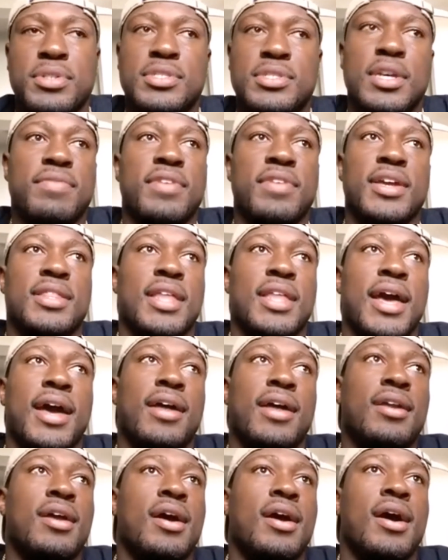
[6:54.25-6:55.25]
Typical stuff
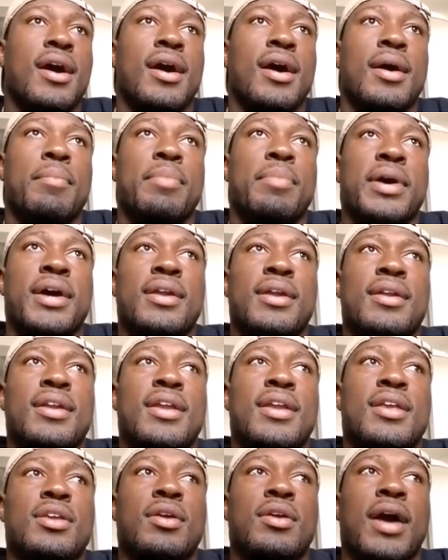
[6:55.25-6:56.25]
like that.
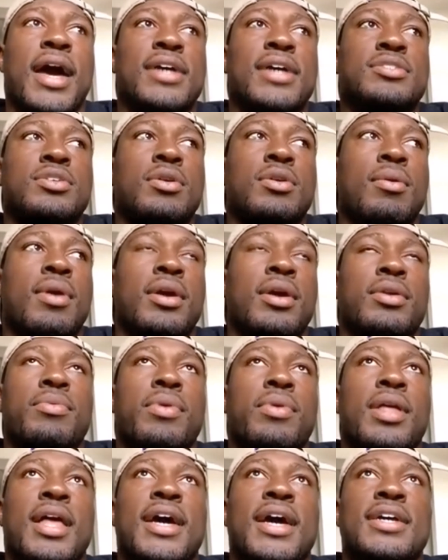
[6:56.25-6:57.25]
But as you
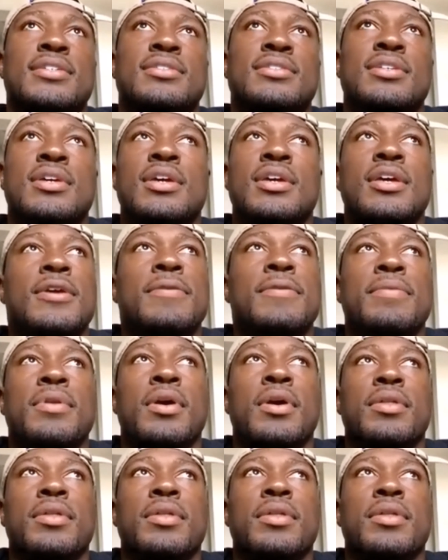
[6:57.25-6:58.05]
go on, you realize